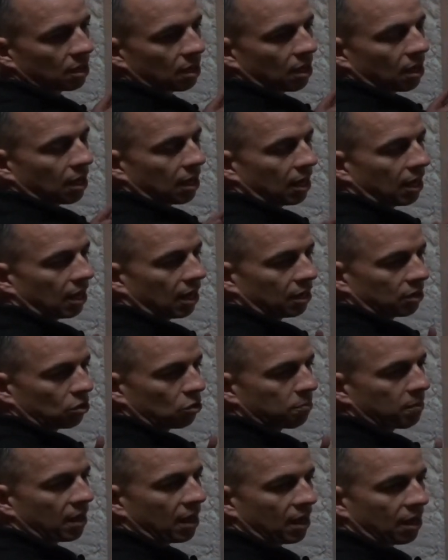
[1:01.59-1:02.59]
You
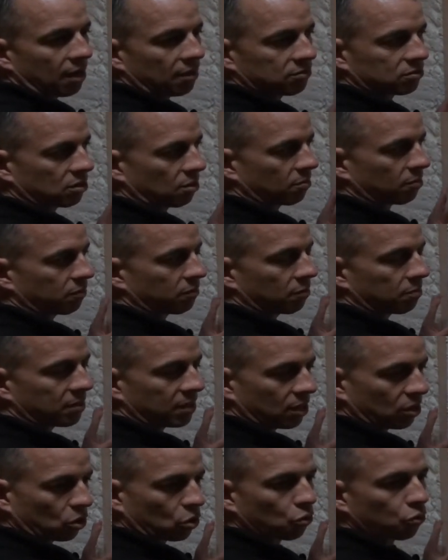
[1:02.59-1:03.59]
may have some of it
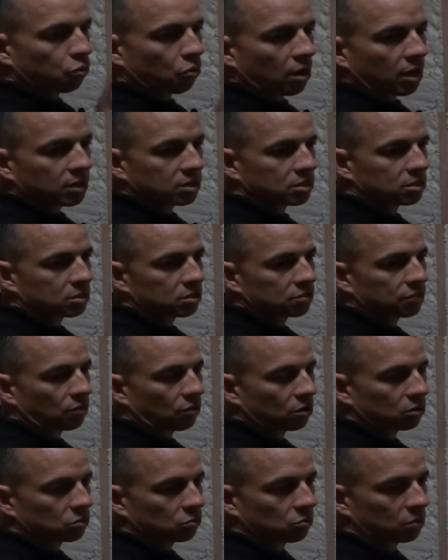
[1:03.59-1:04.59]
being crushed as
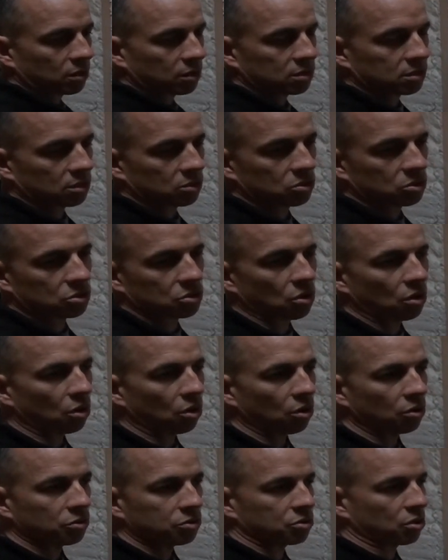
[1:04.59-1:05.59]
far as when it's
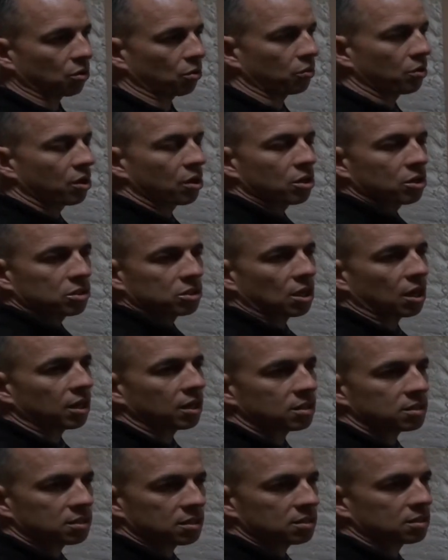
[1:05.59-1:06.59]
installed. So
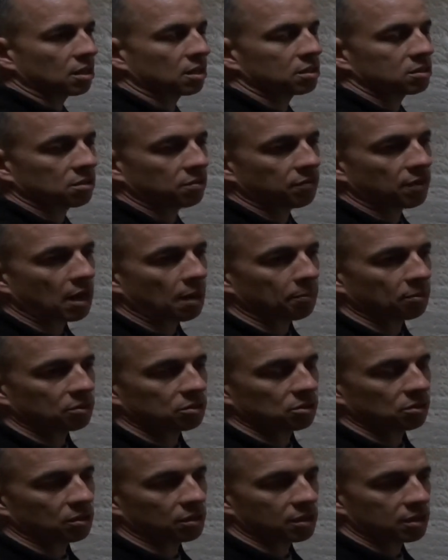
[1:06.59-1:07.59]
tons and tons of
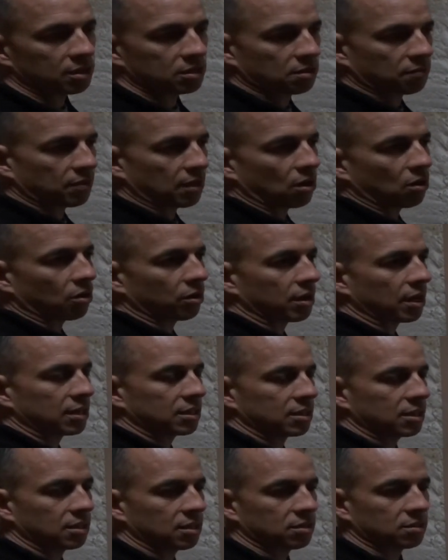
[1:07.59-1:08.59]
opportunities if that
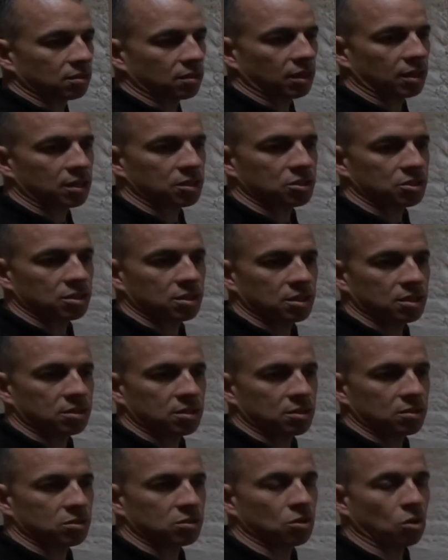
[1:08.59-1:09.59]
R19 insulation isn't
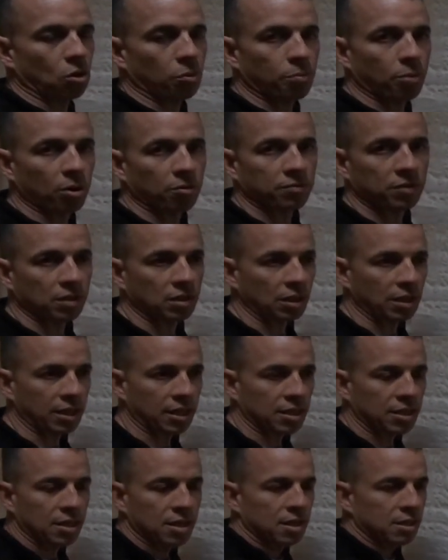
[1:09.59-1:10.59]
installed perfectly
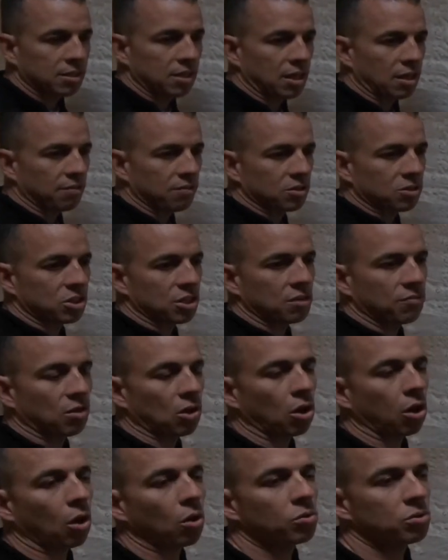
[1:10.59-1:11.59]
to even achieve
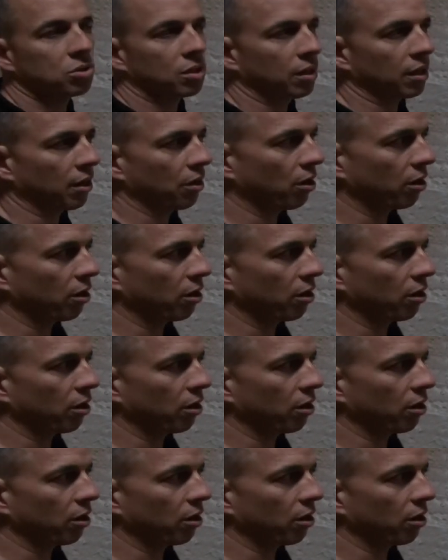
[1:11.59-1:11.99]
close to that R